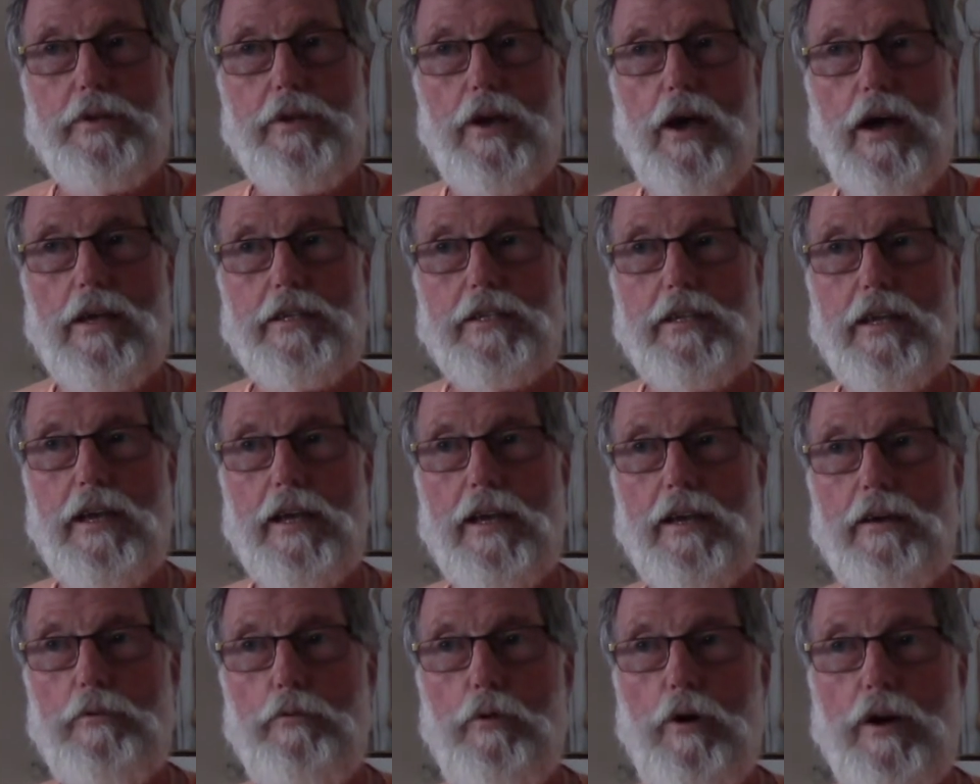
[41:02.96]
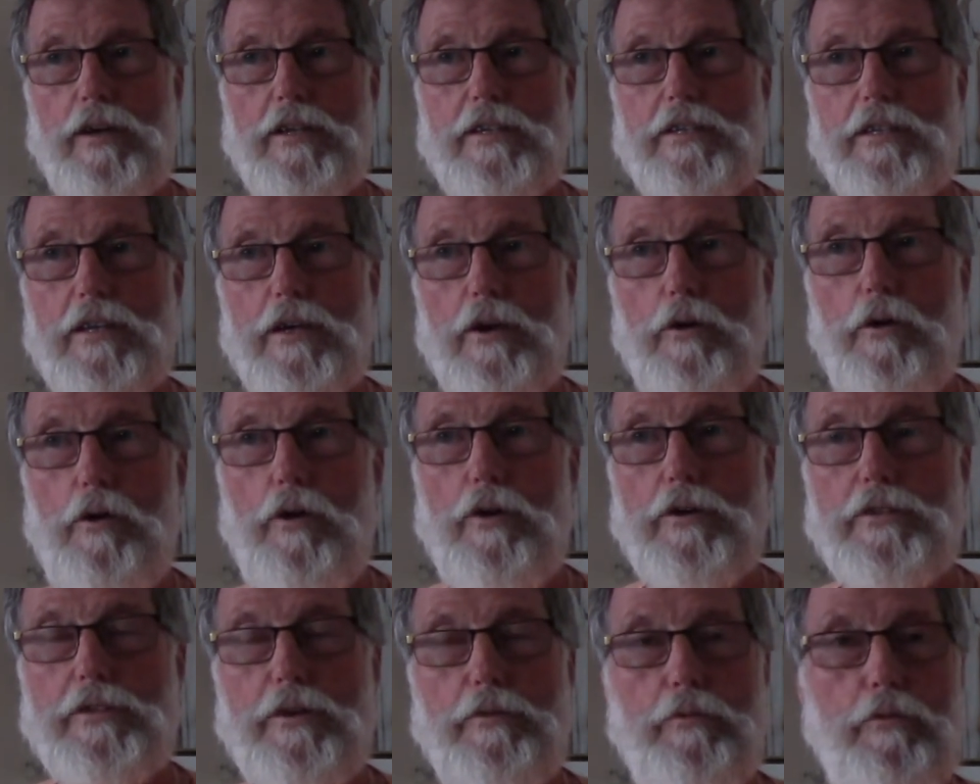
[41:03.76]
as asking, what is the
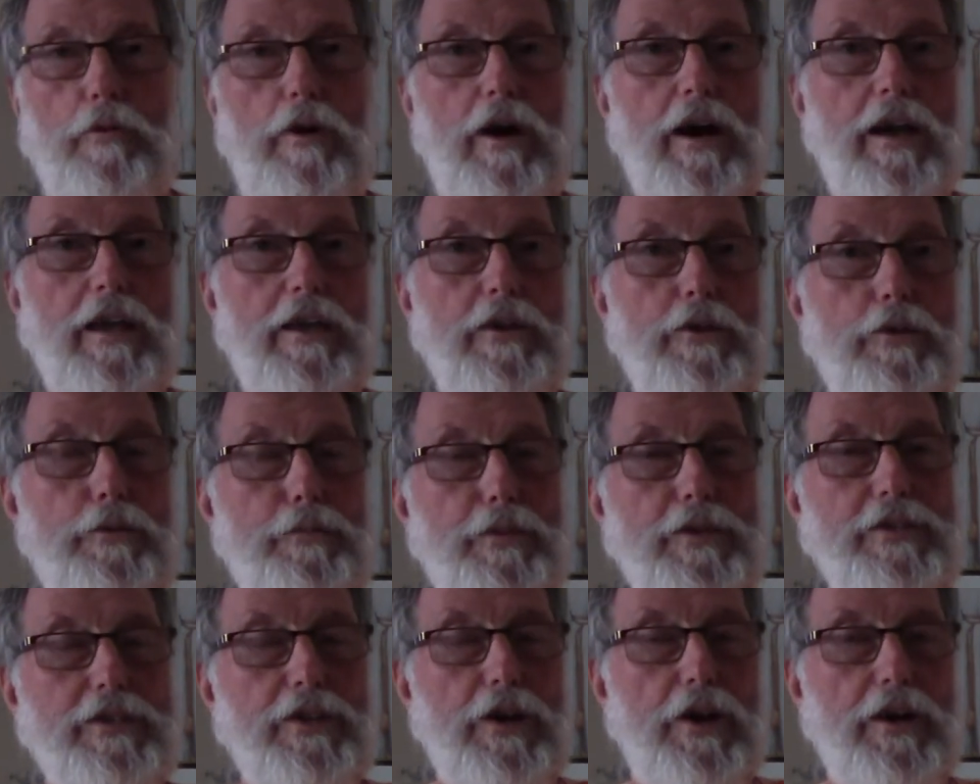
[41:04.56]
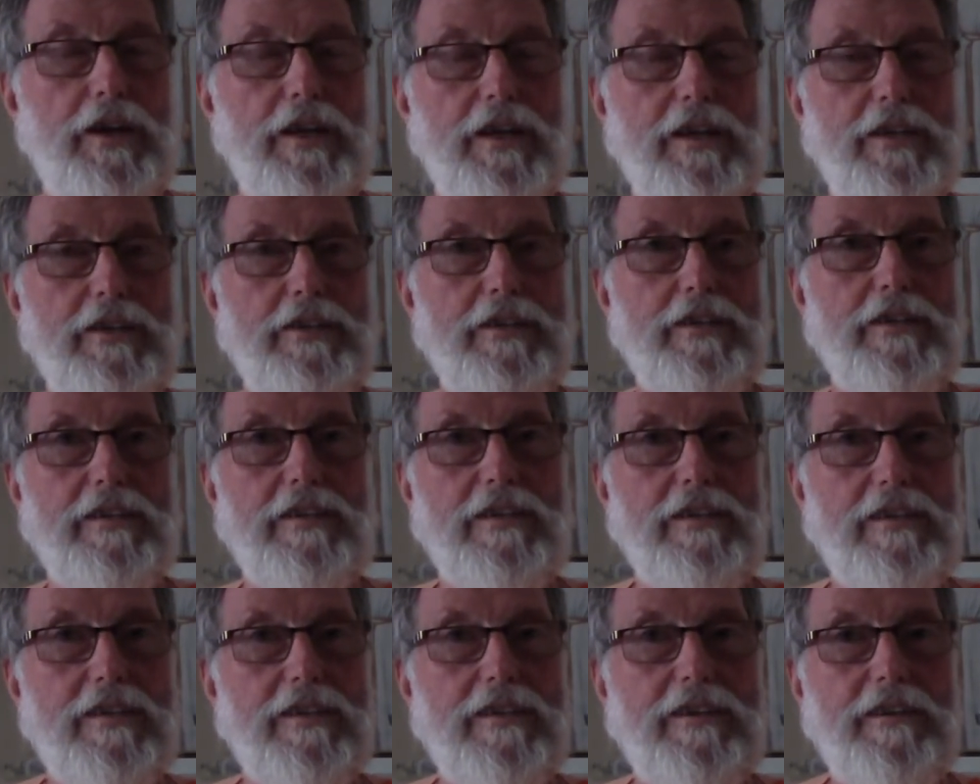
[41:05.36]
cause of why humans got injured?
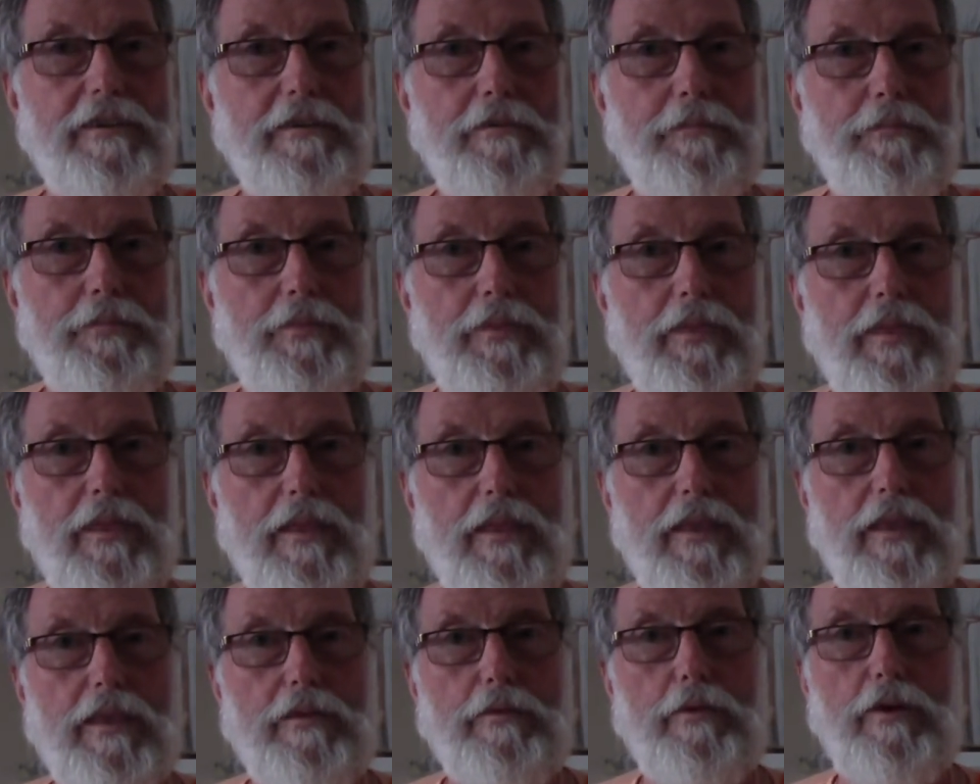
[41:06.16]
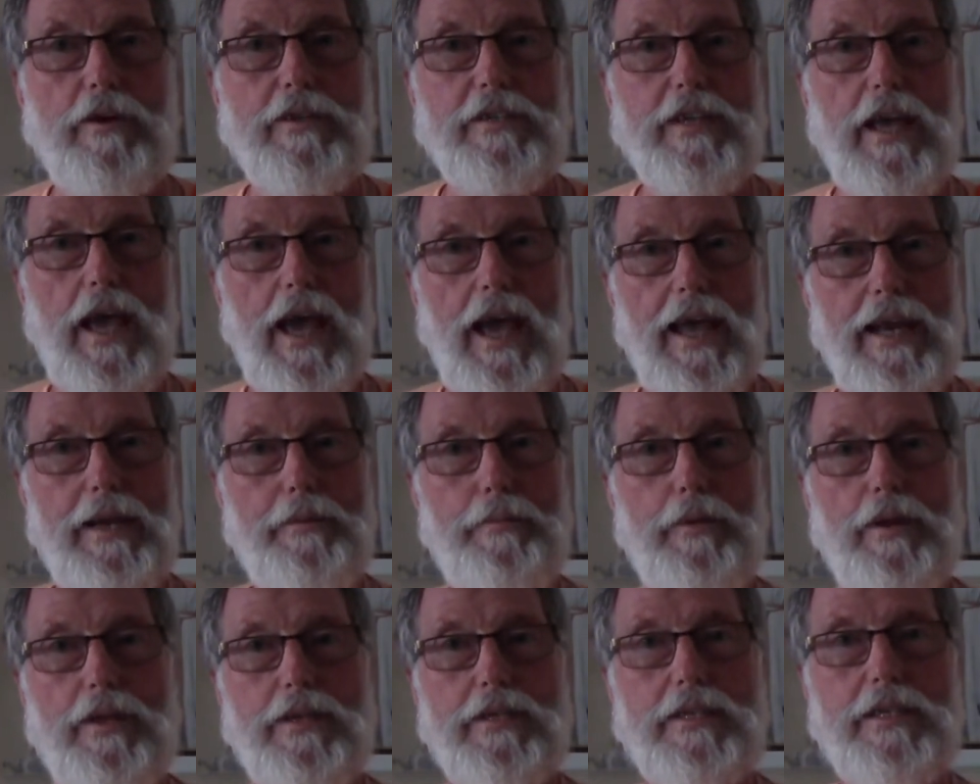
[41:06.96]
Because
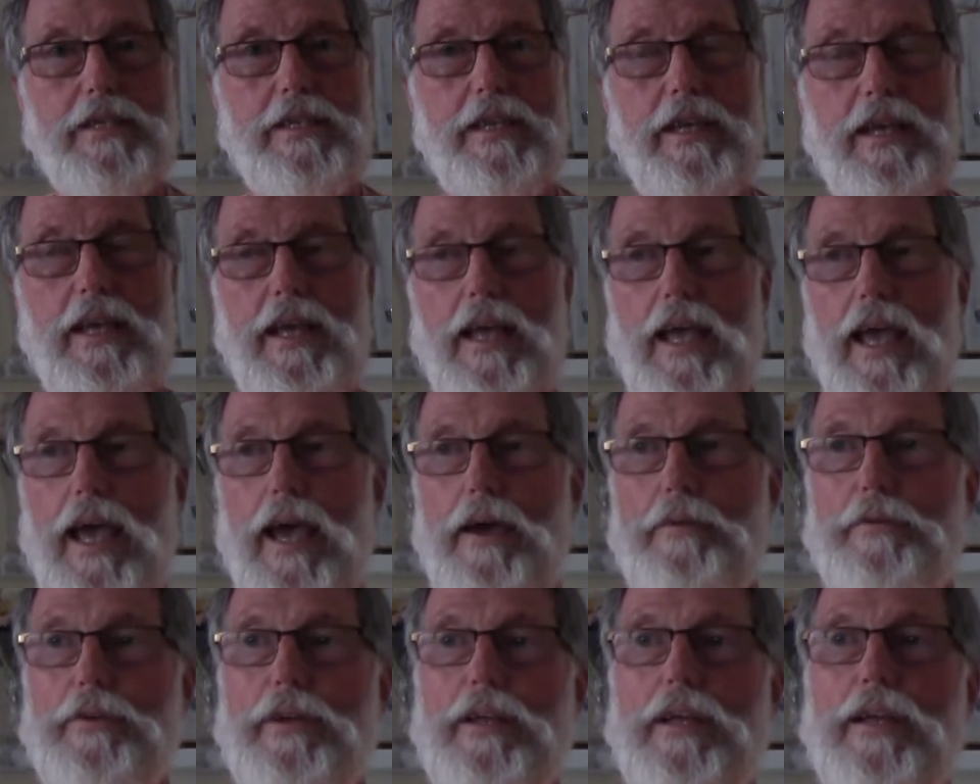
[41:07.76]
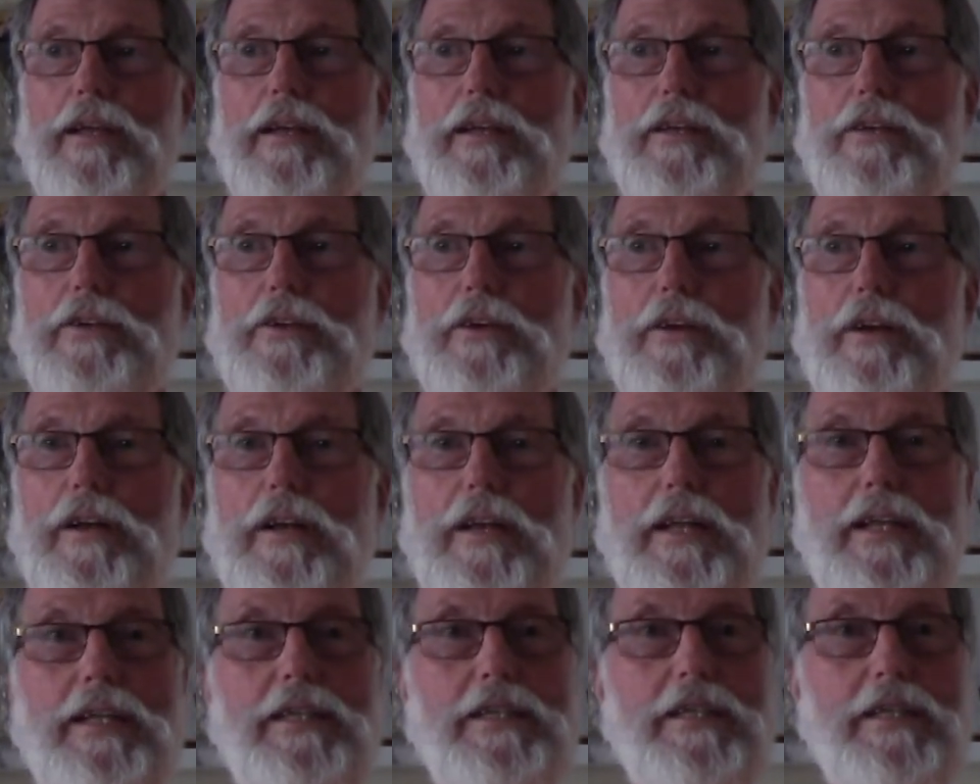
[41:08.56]
animals have an
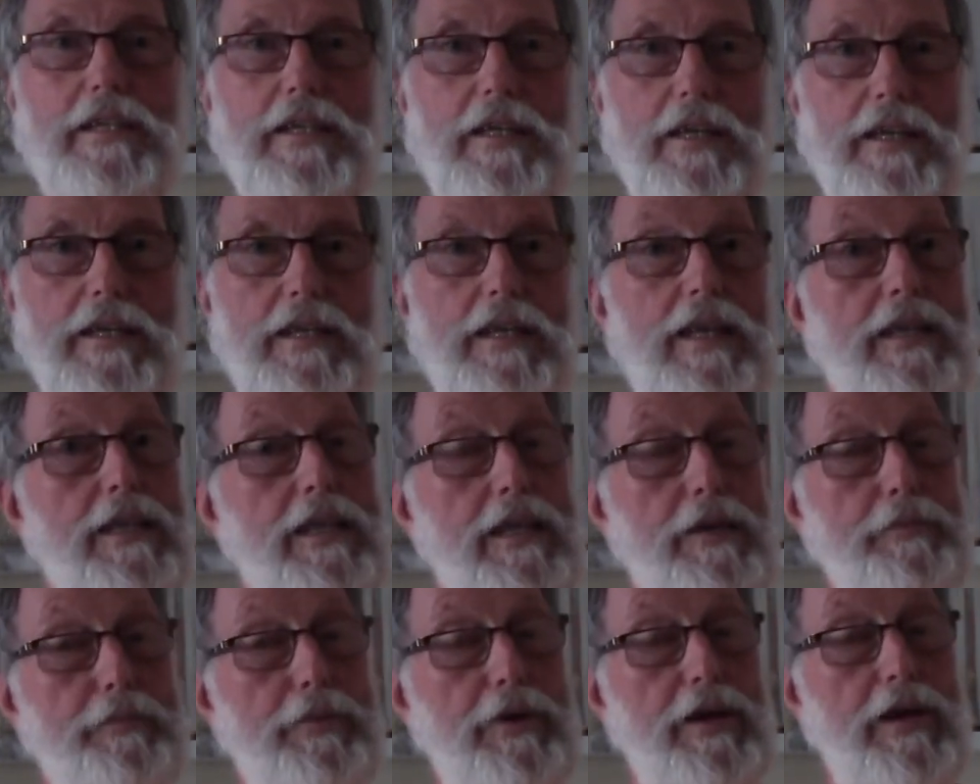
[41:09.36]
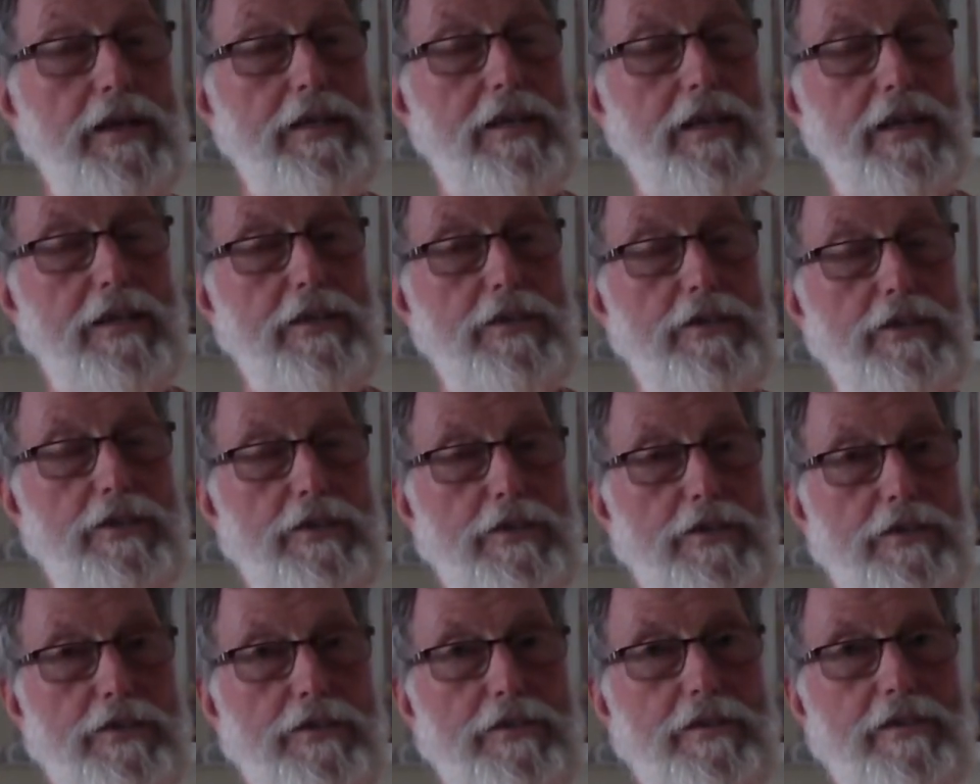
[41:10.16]
internal instinct that they pay attention
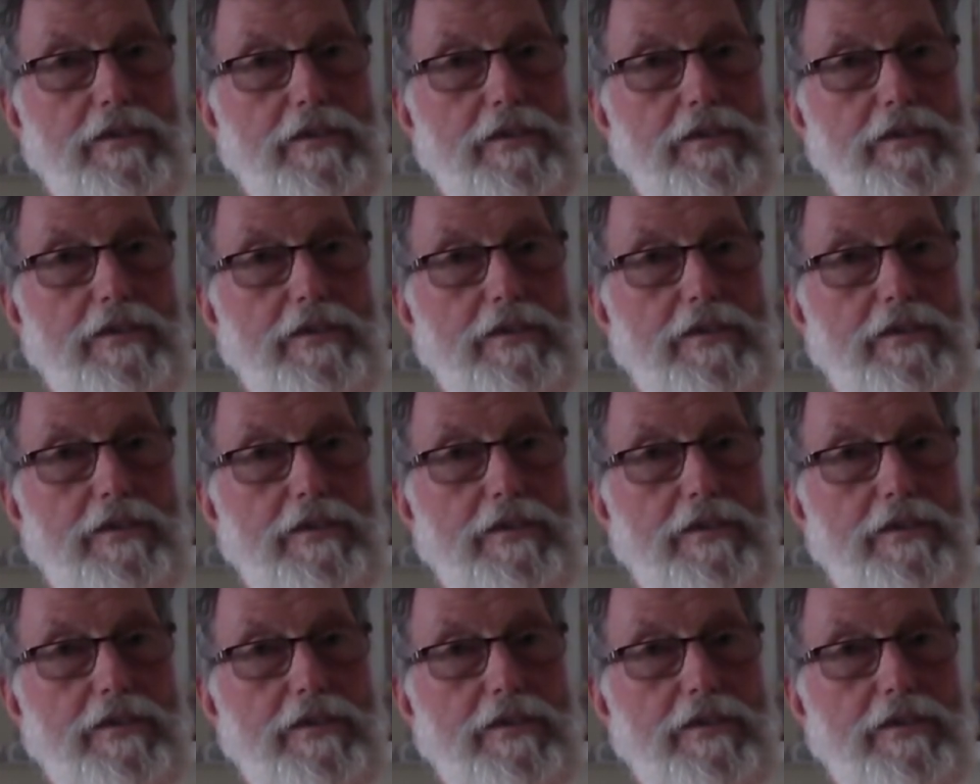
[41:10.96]
to.